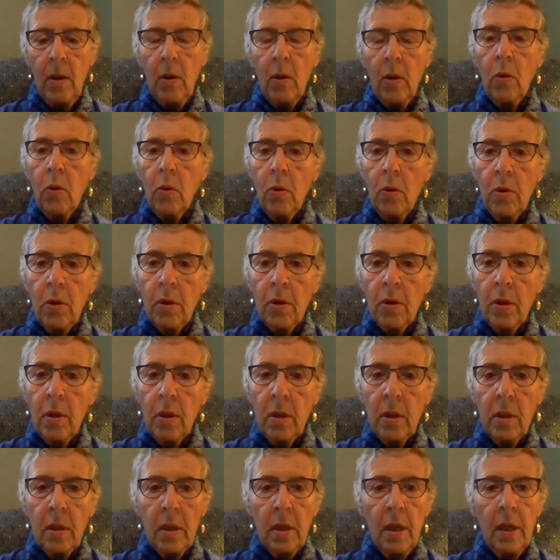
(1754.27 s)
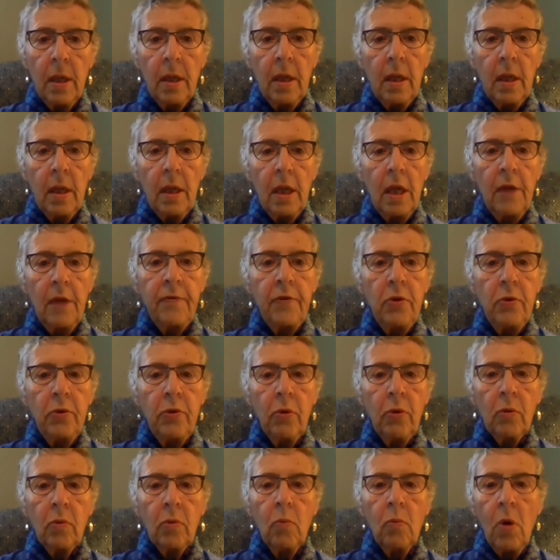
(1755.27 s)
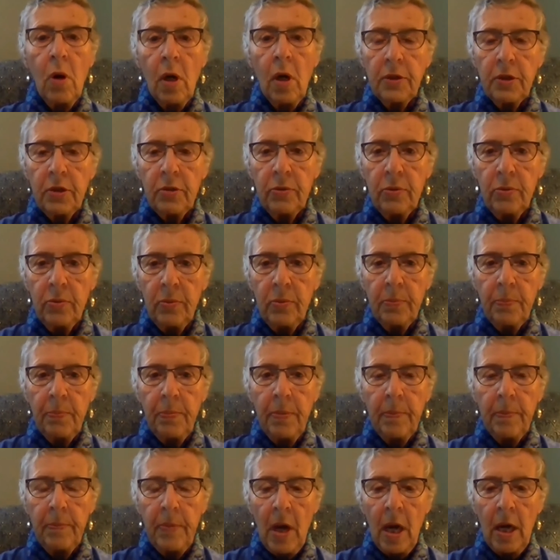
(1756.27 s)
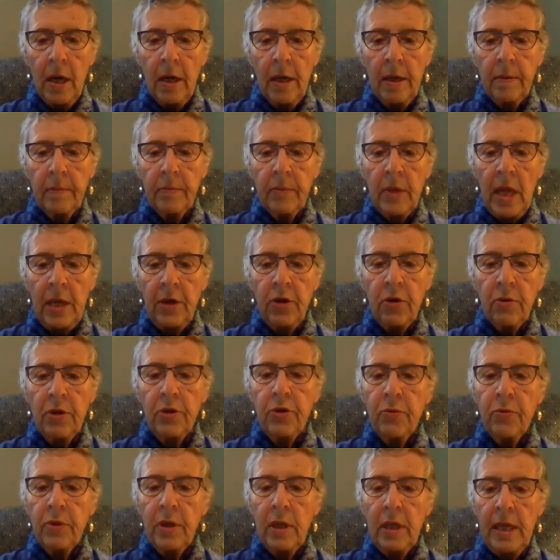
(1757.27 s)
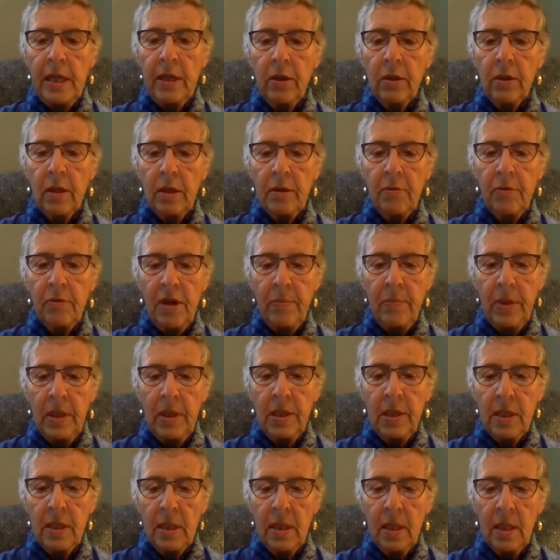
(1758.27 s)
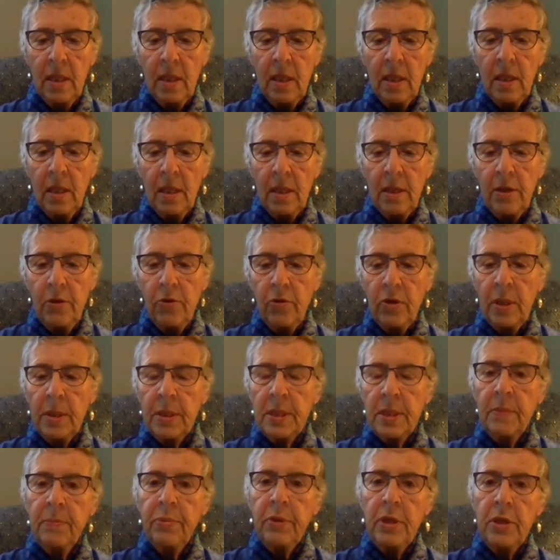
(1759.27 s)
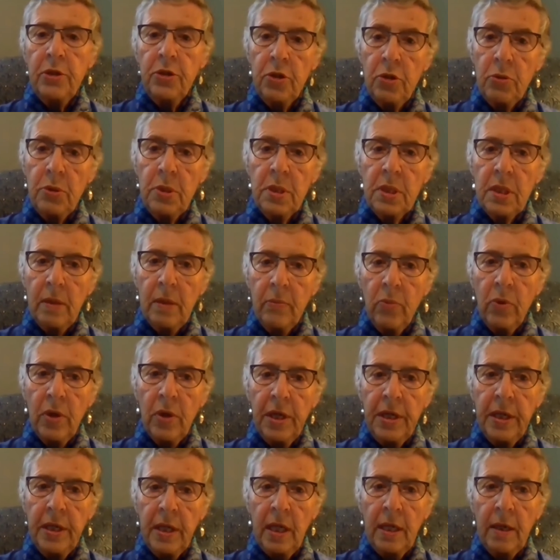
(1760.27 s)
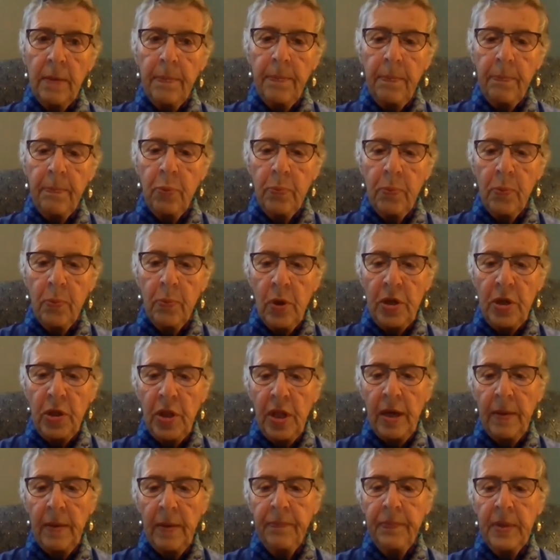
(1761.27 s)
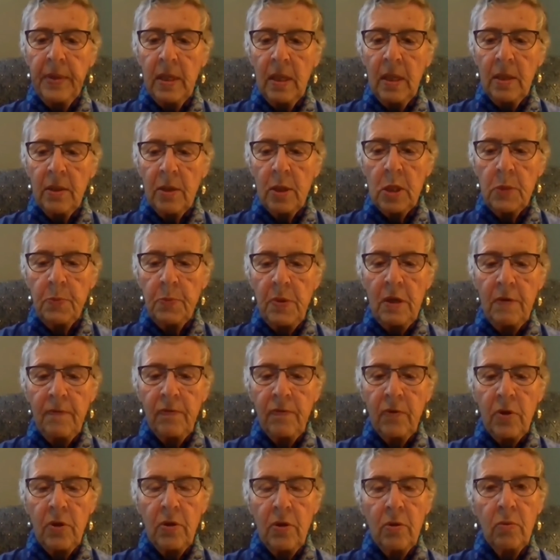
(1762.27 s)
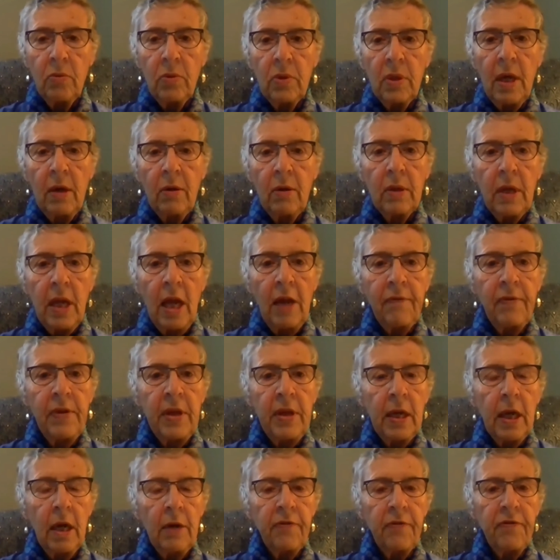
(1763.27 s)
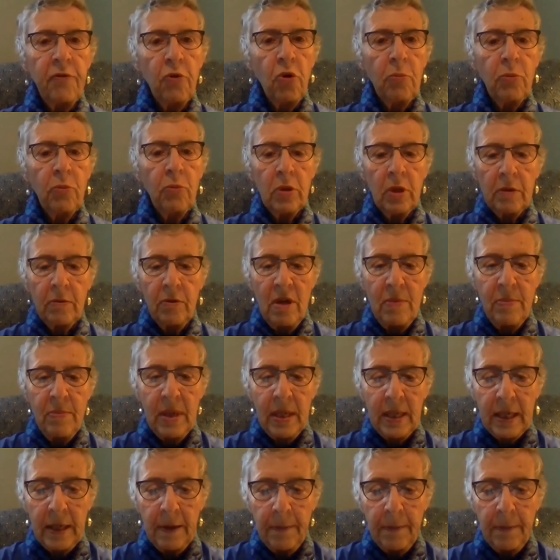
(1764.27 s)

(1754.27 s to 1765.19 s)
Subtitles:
Or if you don't want to enter into a legal agreement, you can simply choose someone and appoint them to speak for you without having a formal agreement.